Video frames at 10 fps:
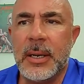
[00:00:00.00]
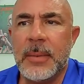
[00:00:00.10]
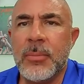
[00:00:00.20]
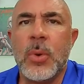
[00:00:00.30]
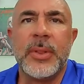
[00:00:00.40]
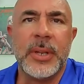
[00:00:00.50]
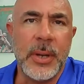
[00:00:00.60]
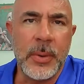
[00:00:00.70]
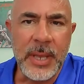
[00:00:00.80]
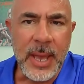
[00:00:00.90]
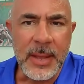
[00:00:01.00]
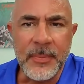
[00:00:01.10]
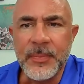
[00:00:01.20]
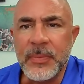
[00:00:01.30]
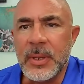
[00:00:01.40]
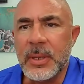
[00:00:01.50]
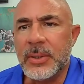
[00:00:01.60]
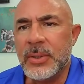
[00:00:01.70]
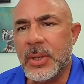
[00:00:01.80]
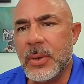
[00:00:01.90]
more than okay.
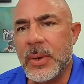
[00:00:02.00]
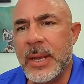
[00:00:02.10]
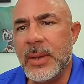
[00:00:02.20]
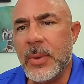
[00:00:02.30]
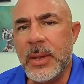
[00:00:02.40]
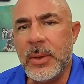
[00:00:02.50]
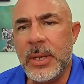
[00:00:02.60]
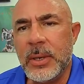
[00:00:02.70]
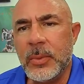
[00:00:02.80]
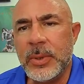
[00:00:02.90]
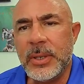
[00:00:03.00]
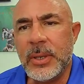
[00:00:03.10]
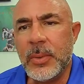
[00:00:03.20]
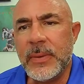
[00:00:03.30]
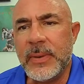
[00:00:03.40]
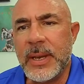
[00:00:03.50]
So anyway, here we go. We've